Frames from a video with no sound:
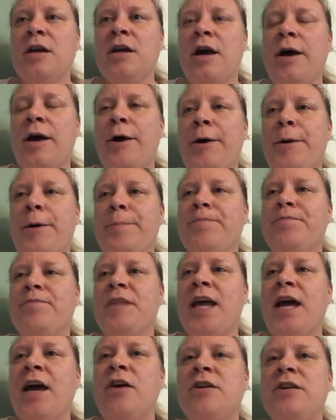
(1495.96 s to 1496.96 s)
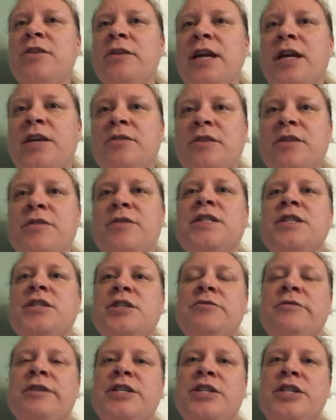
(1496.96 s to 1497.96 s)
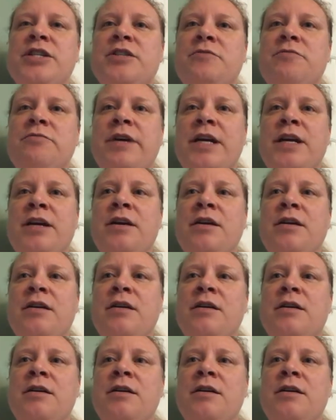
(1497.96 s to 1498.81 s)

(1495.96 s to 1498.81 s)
How do you handle those situations where,